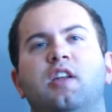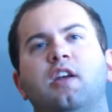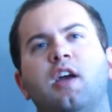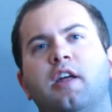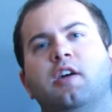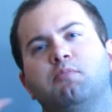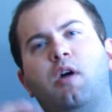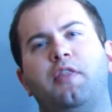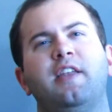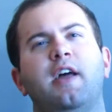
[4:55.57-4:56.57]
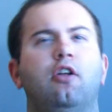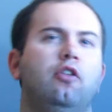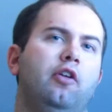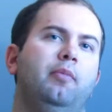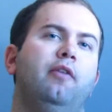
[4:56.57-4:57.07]
and it kind of brought that down
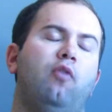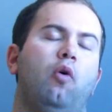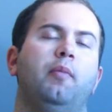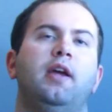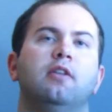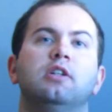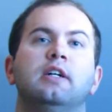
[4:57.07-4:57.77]
a little bit for me.